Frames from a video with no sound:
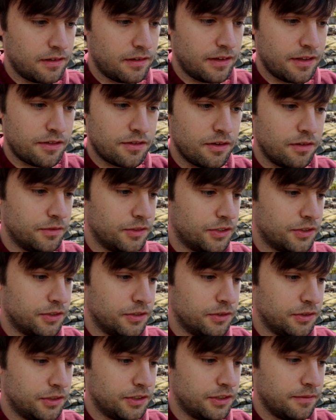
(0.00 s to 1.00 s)
That's Nova
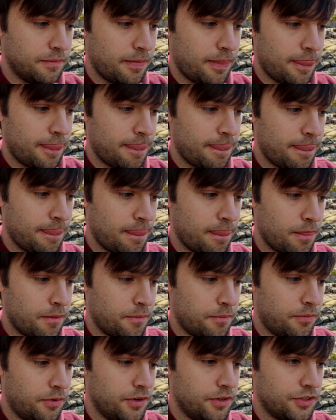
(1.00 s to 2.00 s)
Scotia.
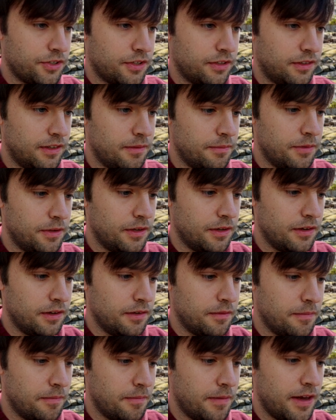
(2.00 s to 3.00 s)
British Columbia,
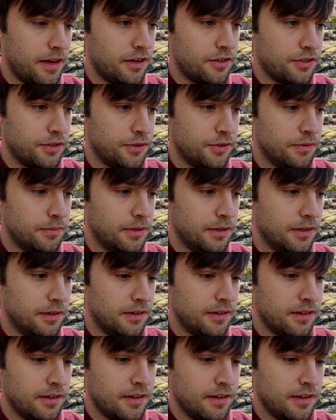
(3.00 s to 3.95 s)
Manitoba,